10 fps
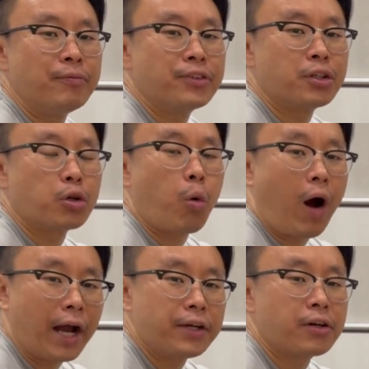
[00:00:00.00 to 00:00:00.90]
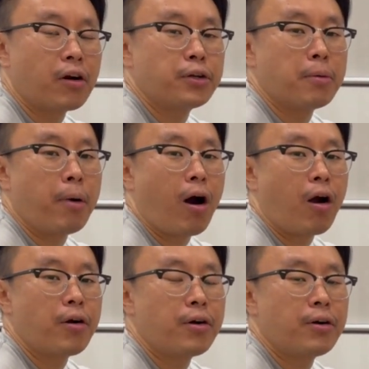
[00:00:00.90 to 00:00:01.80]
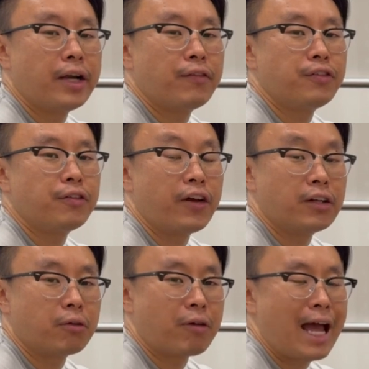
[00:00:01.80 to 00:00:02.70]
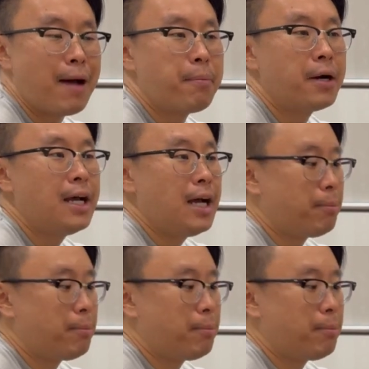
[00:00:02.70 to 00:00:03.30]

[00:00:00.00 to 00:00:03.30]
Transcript: they're quieter on your bar if you fail a rep,